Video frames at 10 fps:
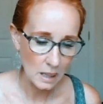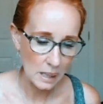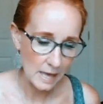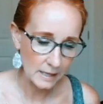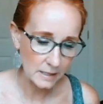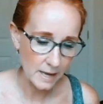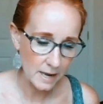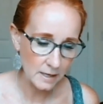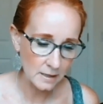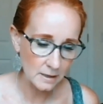ylang
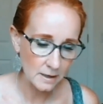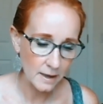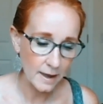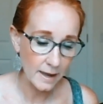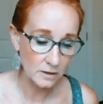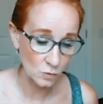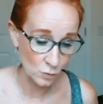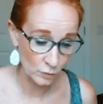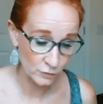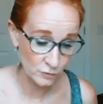ylang,
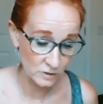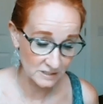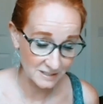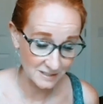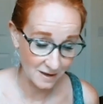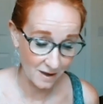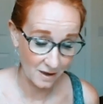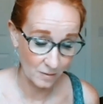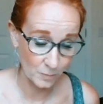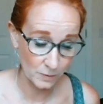and northern
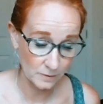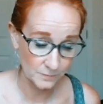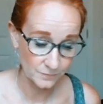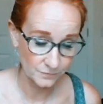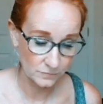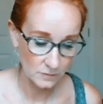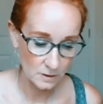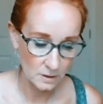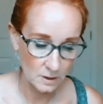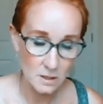escape
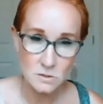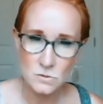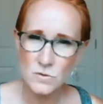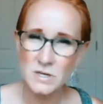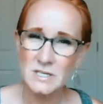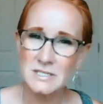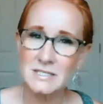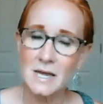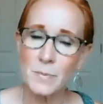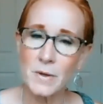Northern
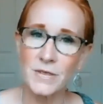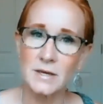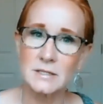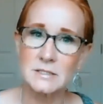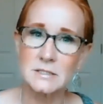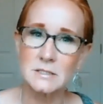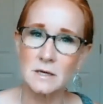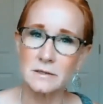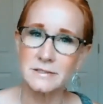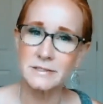Escape, I think, is
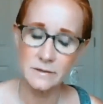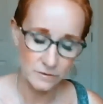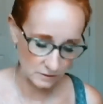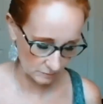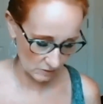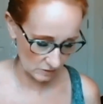on sale this